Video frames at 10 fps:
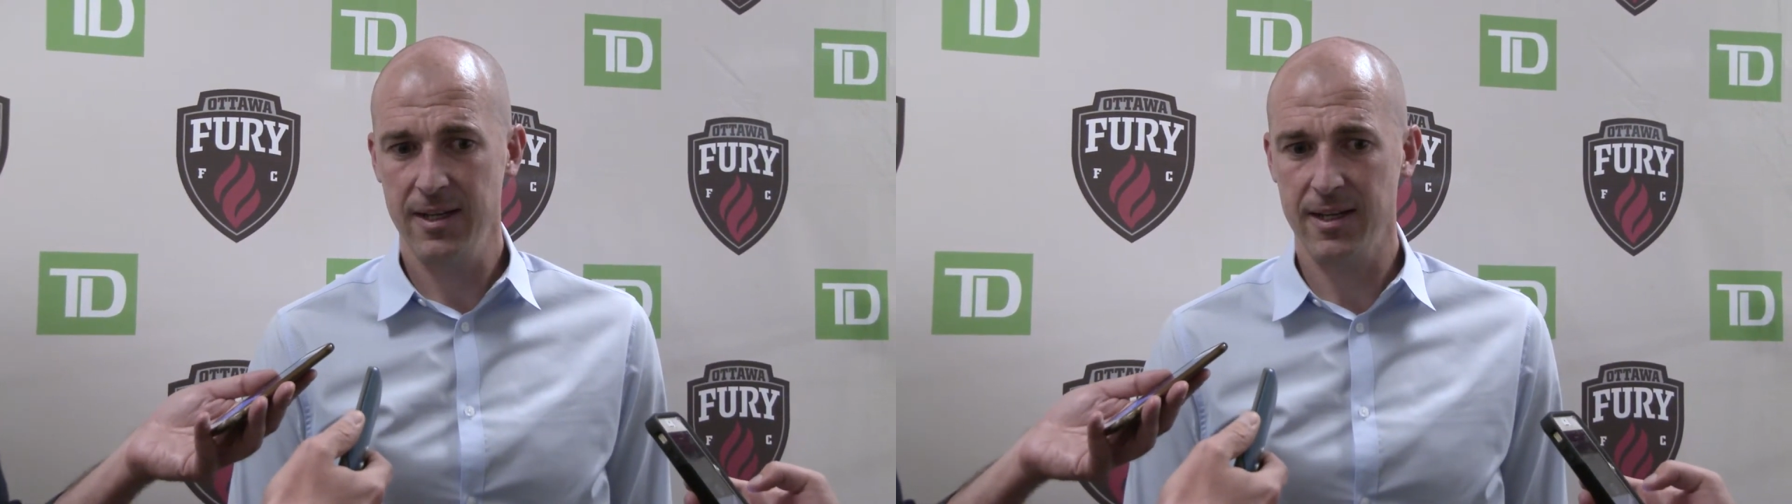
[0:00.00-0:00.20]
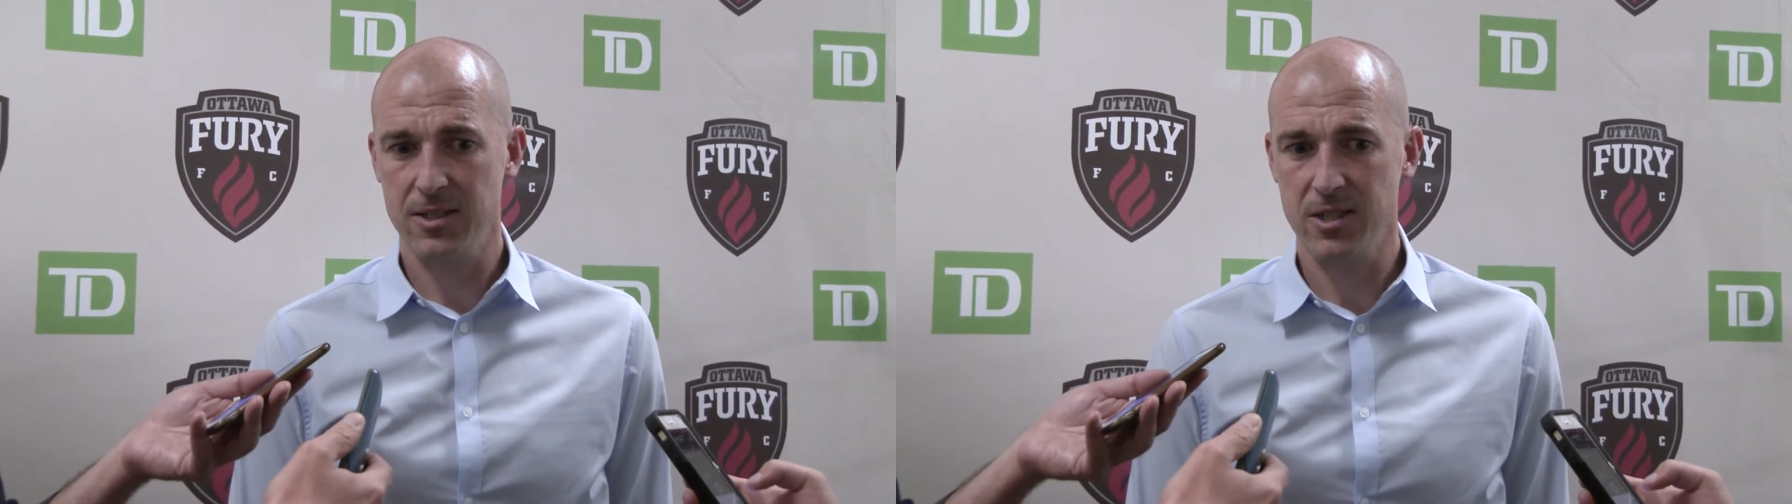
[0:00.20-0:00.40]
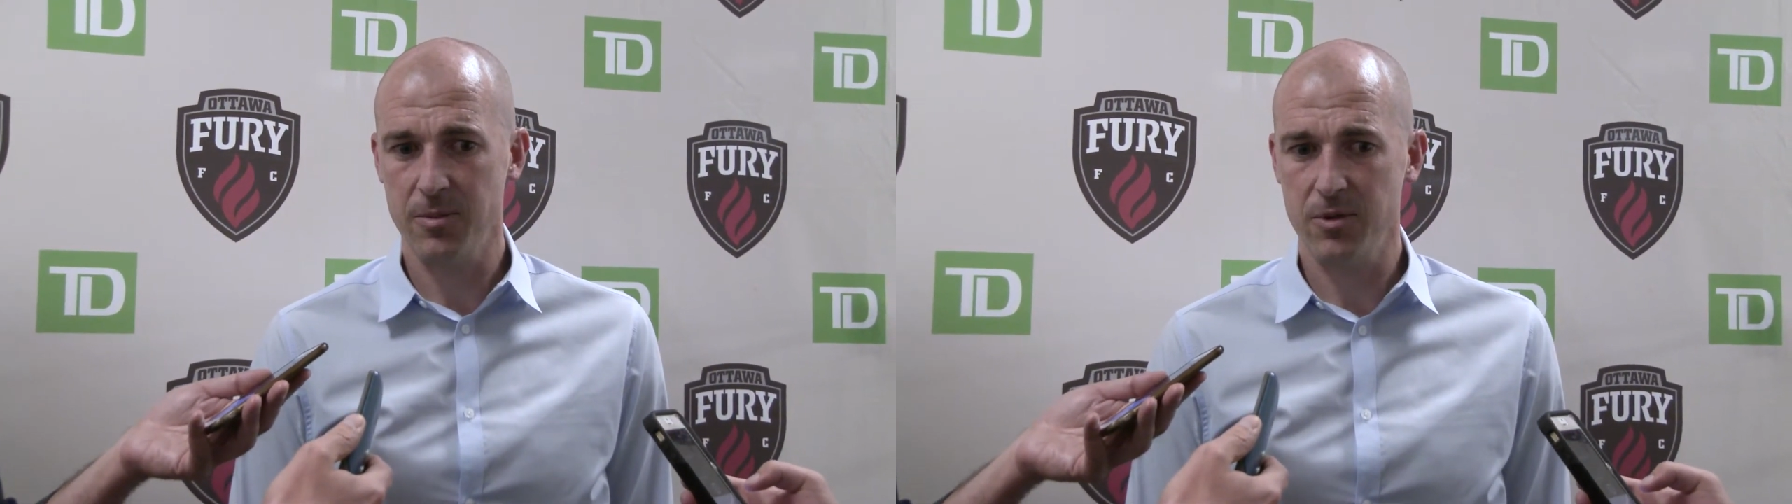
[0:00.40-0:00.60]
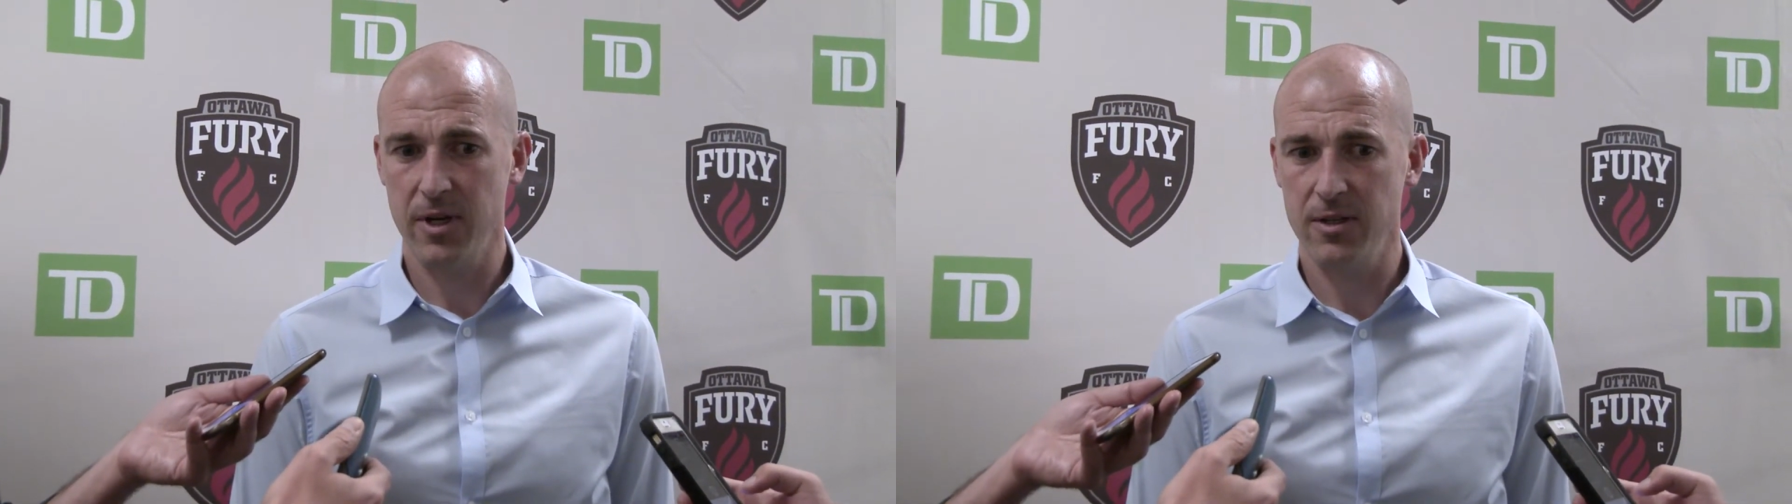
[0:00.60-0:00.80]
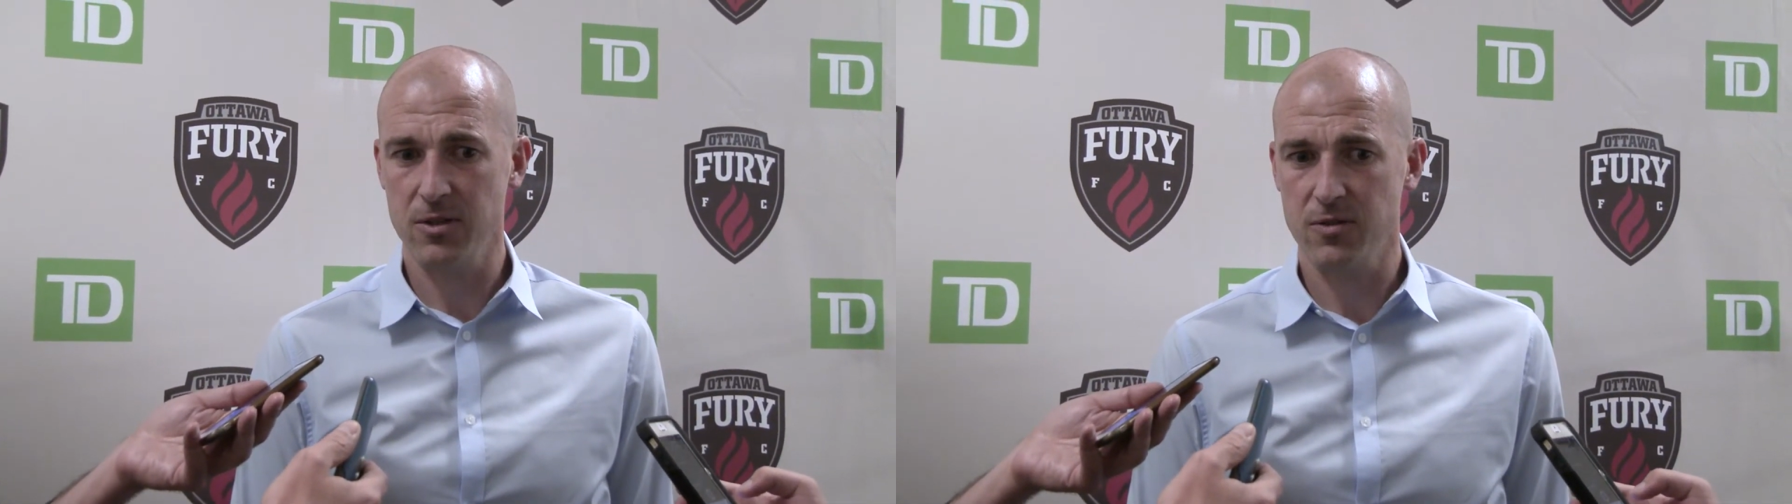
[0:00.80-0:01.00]
kind of
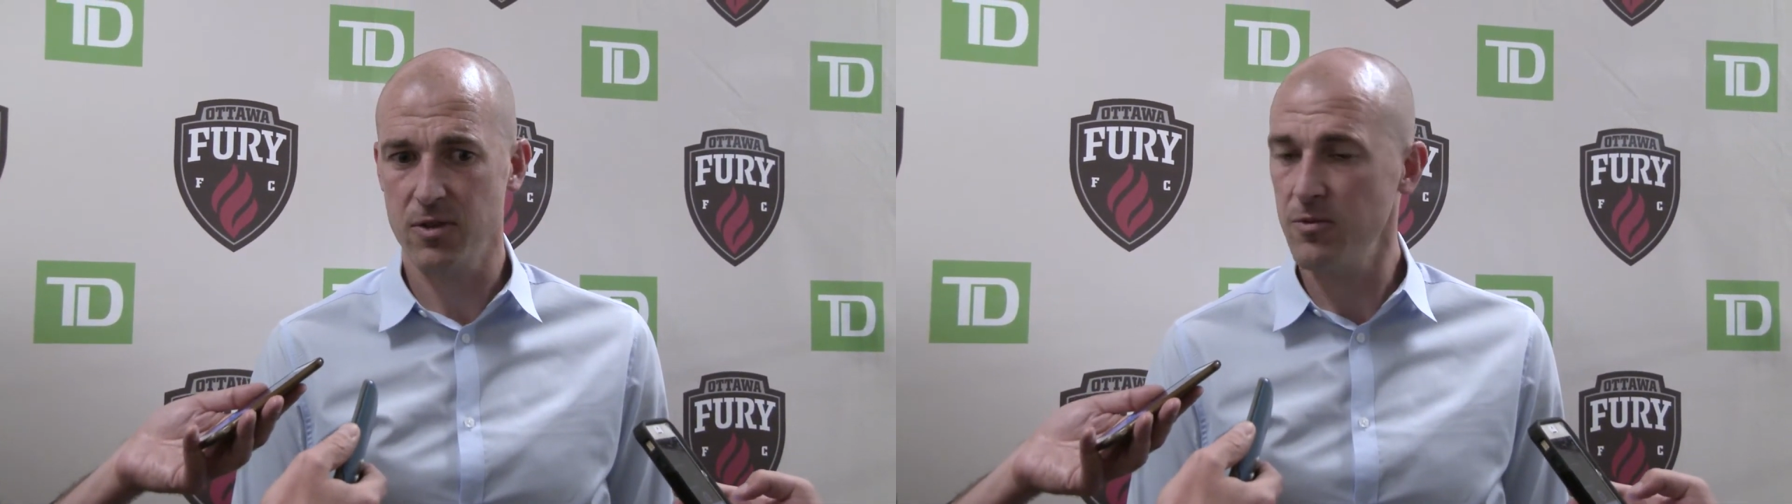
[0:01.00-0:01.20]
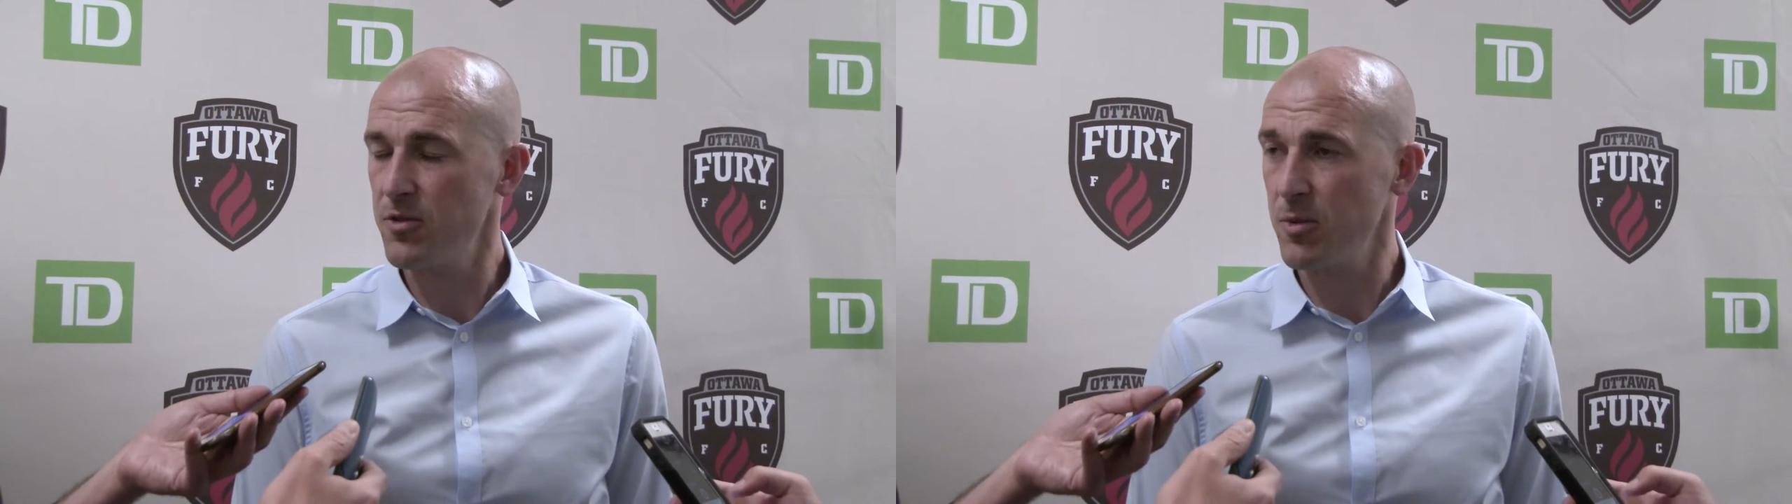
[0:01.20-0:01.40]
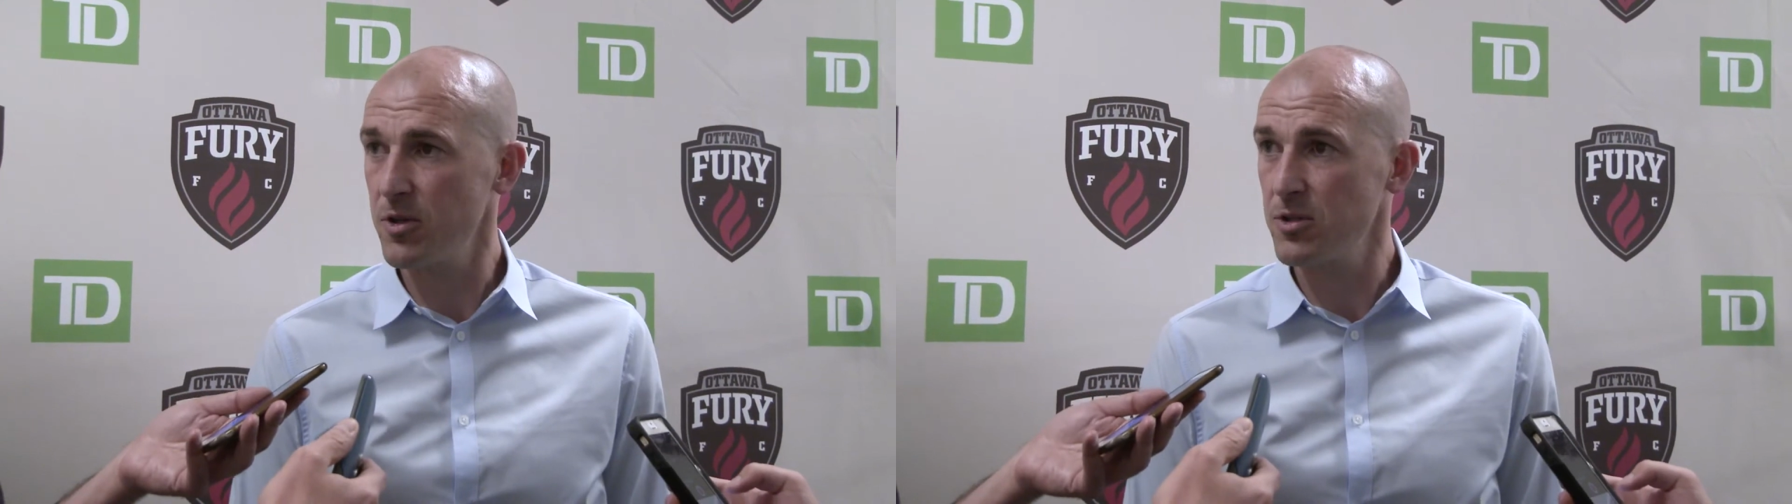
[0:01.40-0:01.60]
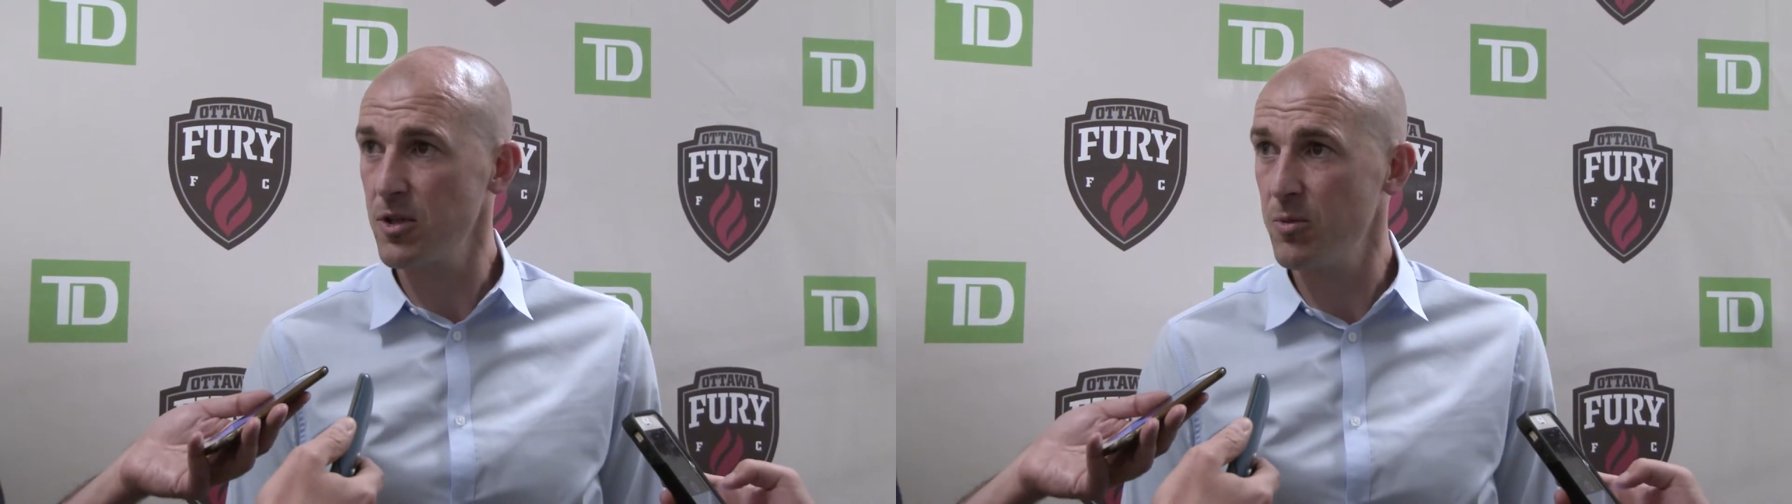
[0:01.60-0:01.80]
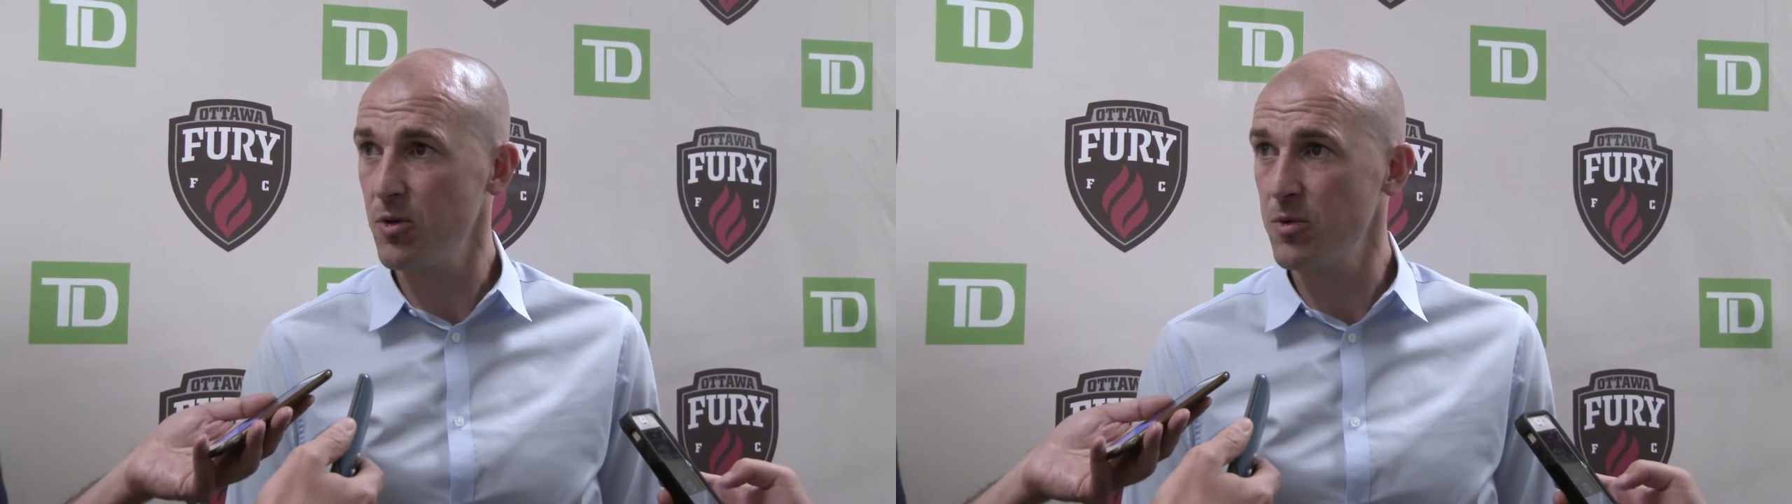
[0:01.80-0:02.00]
separating us from others
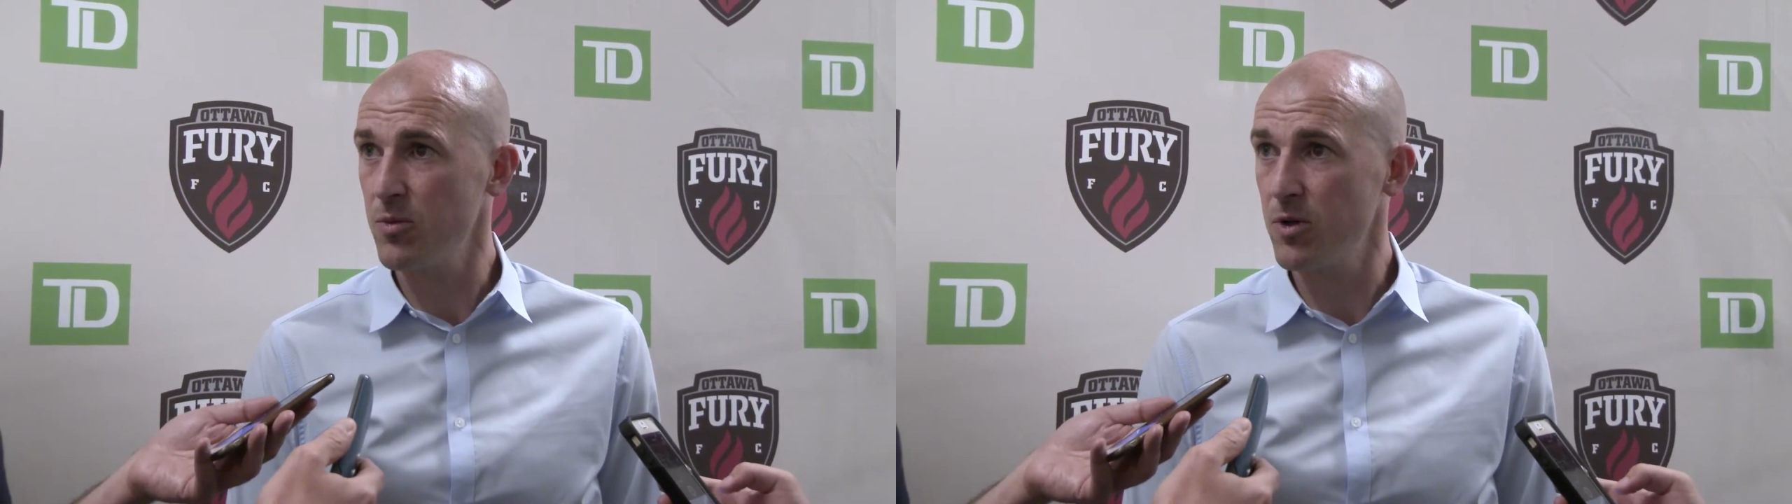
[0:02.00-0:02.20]
at the moment,